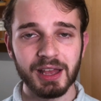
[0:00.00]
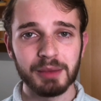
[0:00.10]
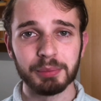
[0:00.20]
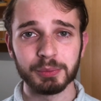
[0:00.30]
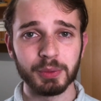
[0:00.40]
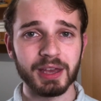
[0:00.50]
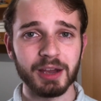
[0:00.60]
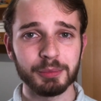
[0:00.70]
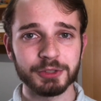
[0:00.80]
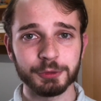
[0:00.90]
but with
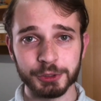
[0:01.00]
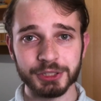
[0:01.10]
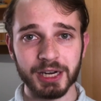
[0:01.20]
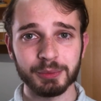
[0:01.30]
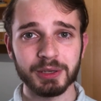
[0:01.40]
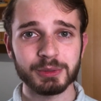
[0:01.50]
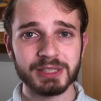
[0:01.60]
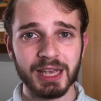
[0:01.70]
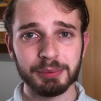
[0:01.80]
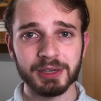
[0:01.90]
how much foreshadowing was
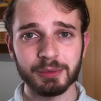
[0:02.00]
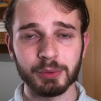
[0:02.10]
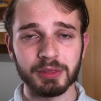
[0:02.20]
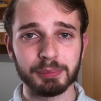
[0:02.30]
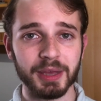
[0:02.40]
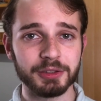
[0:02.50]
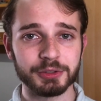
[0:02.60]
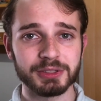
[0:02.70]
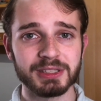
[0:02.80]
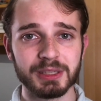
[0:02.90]
happening with
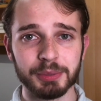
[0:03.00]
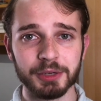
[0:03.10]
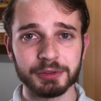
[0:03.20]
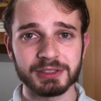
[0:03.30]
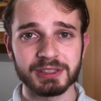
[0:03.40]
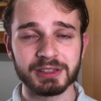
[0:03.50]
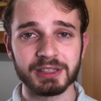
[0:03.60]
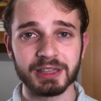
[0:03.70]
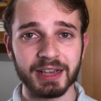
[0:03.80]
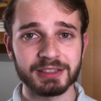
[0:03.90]
Bender's disappearance in
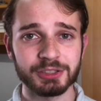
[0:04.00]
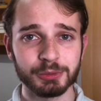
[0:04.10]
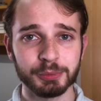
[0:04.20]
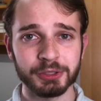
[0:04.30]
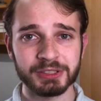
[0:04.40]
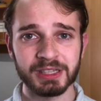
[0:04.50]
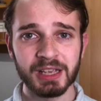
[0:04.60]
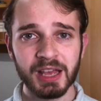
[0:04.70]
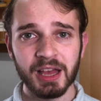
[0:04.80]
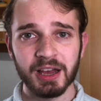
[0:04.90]
the last 2 books,
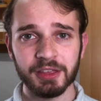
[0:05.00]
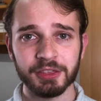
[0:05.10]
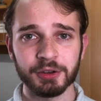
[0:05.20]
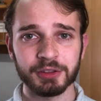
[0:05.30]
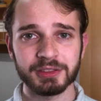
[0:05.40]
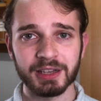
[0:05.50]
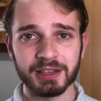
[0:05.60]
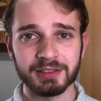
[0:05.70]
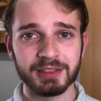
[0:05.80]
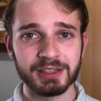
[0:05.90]
I thought
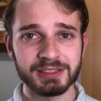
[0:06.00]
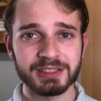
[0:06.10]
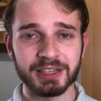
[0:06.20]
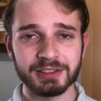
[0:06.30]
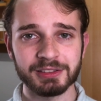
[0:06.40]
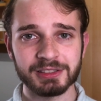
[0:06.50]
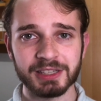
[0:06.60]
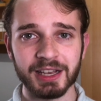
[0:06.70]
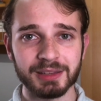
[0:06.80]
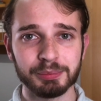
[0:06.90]
that these
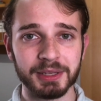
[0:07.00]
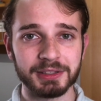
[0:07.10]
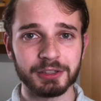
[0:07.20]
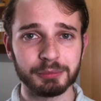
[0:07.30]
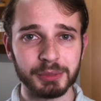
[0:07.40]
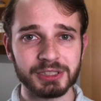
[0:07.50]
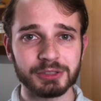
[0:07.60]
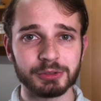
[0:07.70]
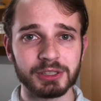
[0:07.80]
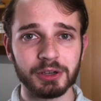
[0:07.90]
titles had plenty of
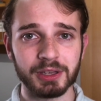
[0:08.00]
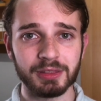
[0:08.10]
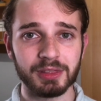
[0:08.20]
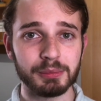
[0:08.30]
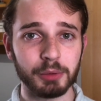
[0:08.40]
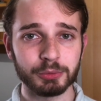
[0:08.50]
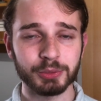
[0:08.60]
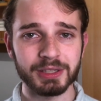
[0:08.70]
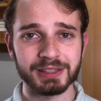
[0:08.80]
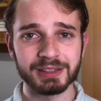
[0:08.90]
mystery in them
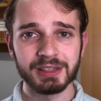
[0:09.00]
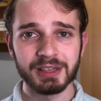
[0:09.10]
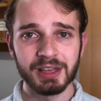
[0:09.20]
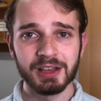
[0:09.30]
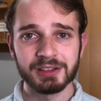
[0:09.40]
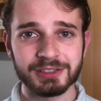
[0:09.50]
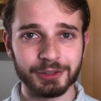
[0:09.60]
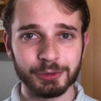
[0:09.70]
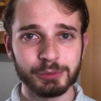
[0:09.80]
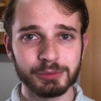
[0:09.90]
already.
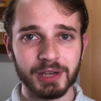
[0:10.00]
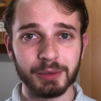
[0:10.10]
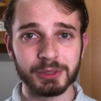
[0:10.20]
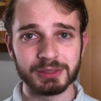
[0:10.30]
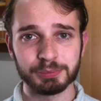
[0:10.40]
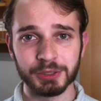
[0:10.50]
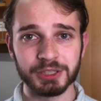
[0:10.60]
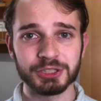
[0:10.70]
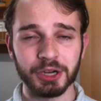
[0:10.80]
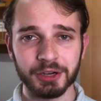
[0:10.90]
So I was
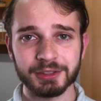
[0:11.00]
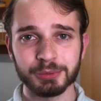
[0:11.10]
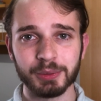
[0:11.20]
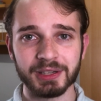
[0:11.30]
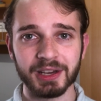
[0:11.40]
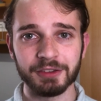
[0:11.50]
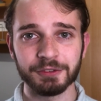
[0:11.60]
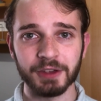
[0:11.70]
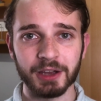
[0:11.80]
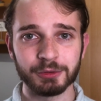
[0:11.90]
pretty shocked when I
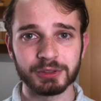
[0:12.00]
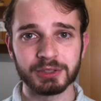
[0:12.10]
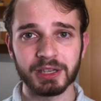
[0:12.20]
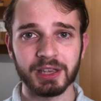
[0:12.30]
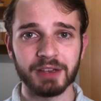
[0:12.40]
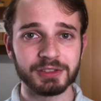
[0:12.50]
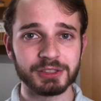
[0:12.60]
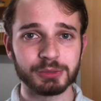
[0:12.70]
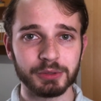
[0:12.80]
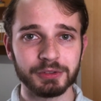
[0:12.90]
found
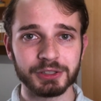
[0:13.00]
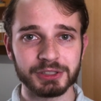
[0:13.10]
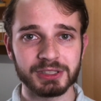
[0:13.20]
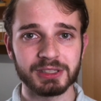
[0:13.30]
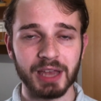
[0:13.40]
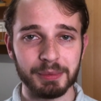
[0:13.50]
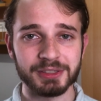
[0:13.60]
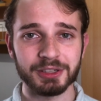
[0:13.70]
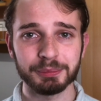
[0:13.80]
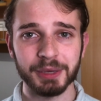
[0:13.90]
Heaven's River's
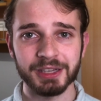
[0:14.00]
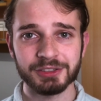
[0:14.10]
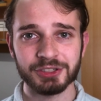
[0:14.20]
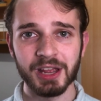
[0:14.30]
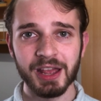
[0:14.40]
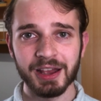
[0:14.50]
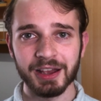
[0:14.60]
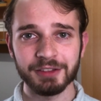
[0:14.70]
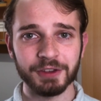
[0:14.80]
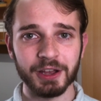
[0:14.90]
Amazon page
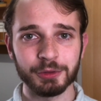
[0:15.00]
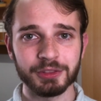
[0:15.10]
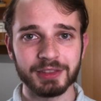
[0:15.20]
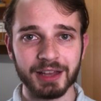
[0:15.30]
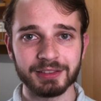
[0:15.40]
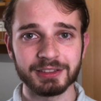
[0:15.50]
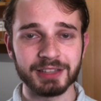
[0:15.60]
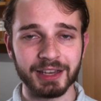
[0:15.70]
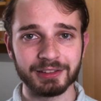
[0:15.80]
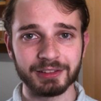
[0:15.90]
and found that the
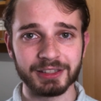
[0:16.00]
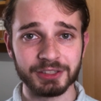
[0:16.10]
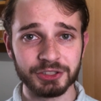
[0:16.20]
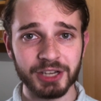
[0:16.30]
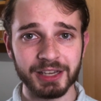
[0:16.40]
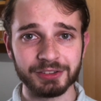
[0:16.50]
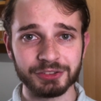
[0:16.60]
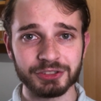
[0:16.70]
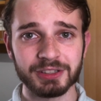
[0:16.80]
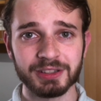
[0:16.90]
title has
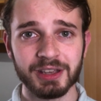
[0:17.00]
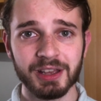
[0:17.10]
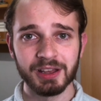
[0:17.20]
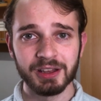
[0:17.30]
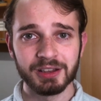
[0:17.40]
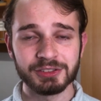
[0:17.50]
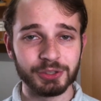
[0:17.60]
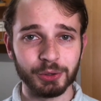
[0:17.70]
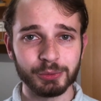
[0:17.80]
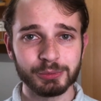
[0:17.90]
changed.
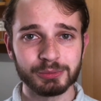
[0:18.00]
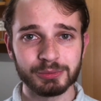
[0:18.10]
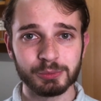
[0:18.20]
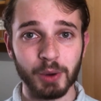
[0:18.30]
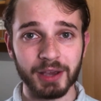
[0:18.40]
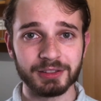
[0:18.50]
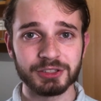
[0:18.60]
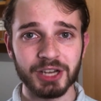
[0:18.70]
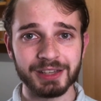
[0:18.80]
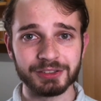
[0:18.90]
So why the
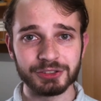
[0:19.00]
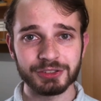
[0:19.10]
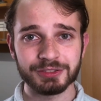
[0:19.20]
change?